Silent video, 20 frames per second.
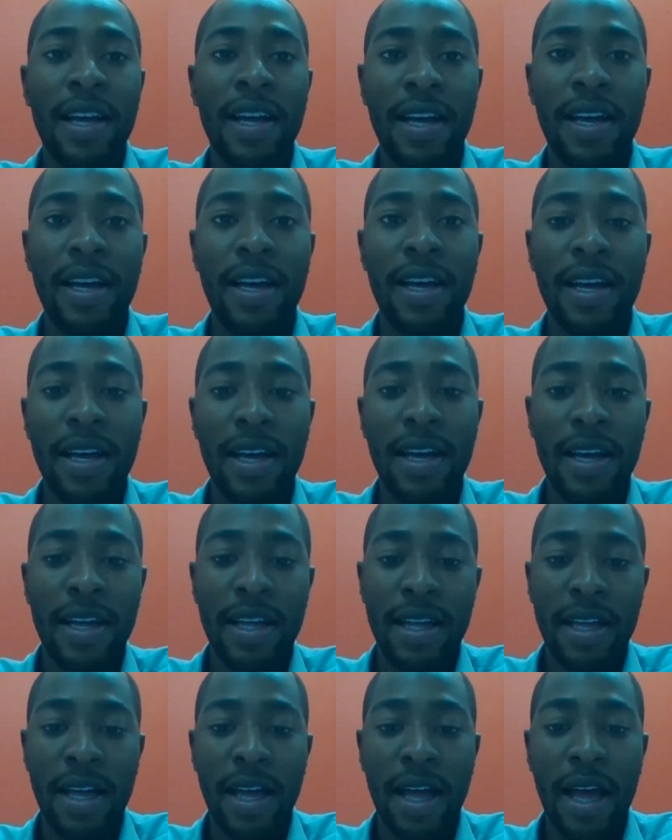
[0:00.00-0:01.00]
Uh,
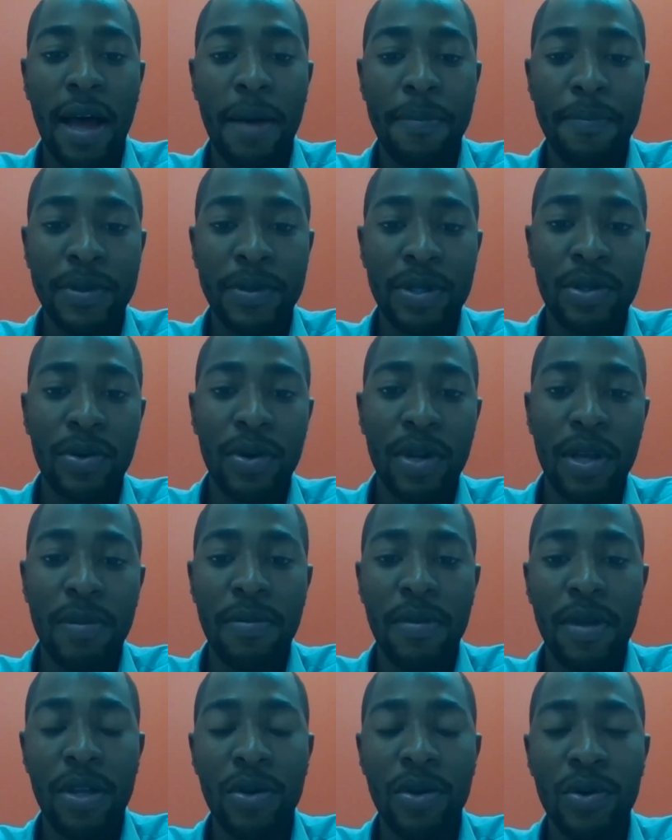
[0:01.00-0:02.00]

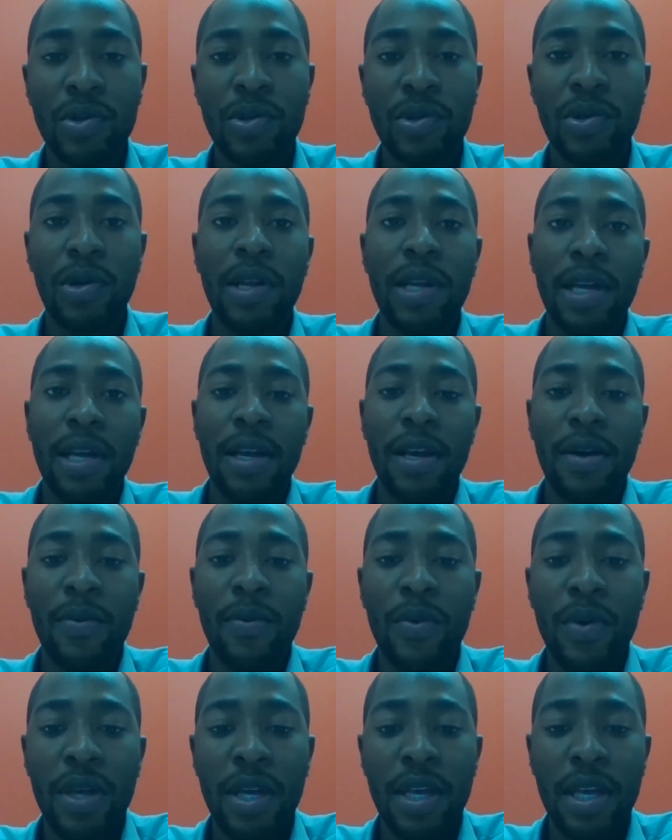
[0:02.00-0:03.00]
upstream, usually
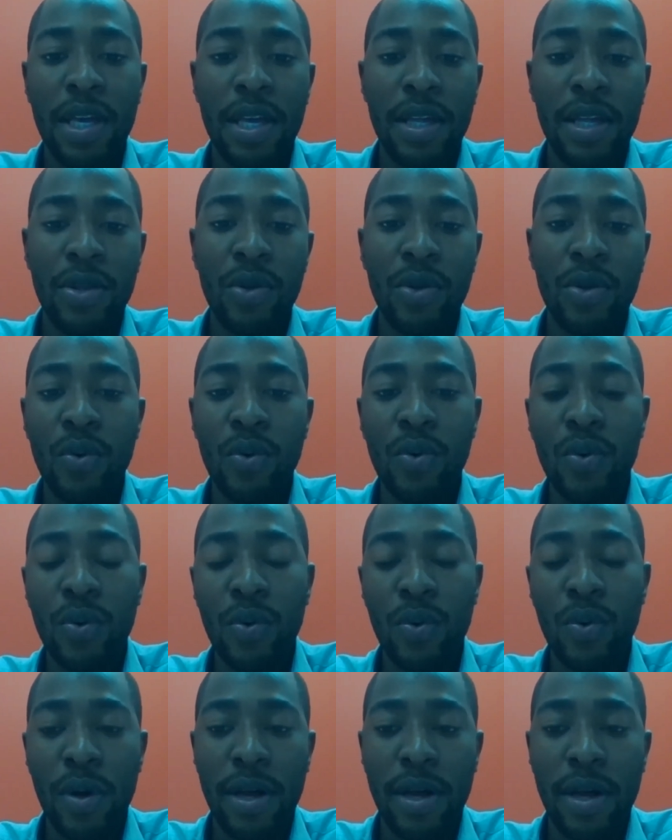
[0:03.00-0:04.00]
we
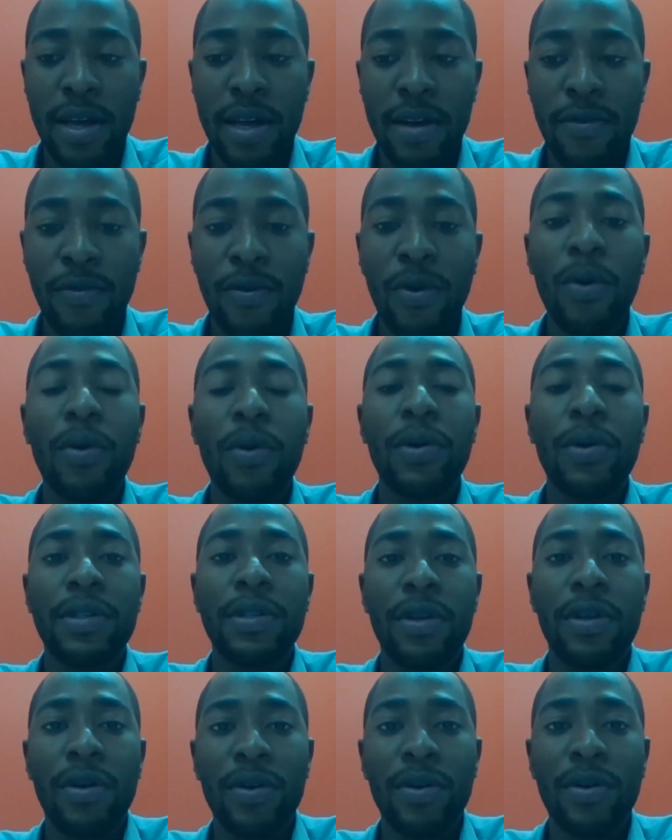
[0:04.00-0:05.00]
do uh,
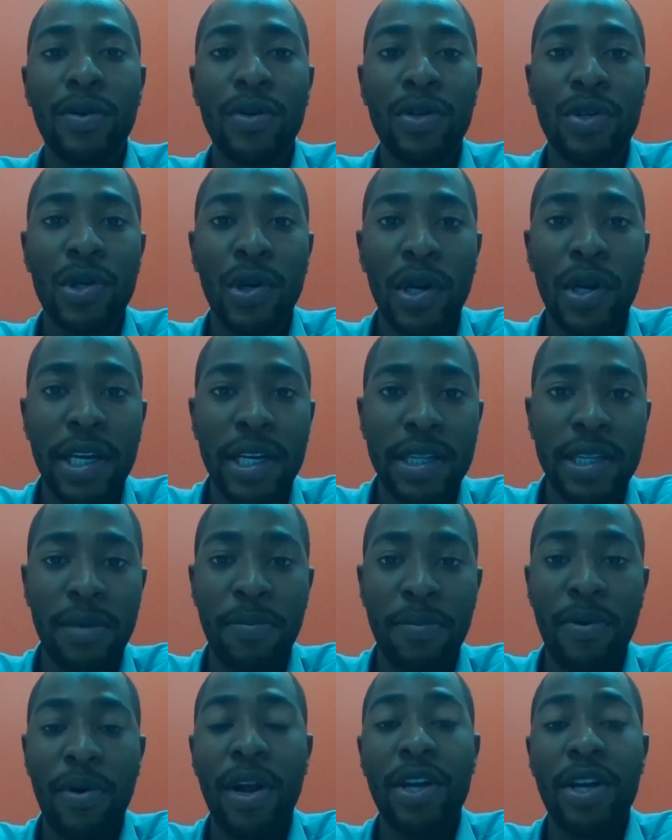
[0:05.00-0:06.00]
focus on controlling the
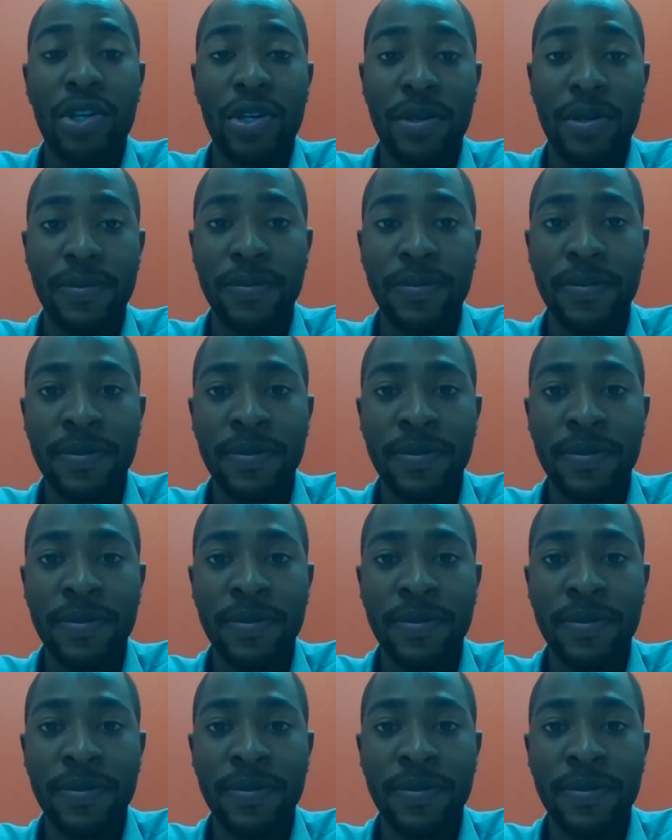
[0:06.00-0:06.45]
pressure,